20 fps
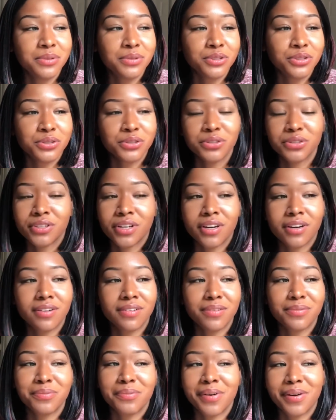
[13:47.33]
and
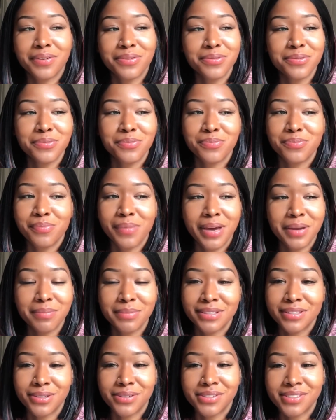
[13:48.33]
you make
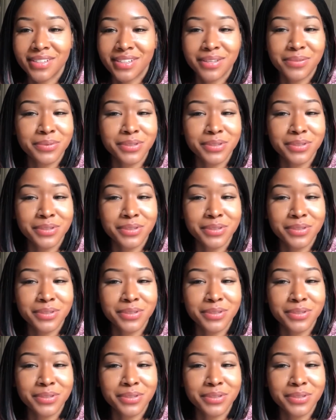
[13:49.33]
me so silly.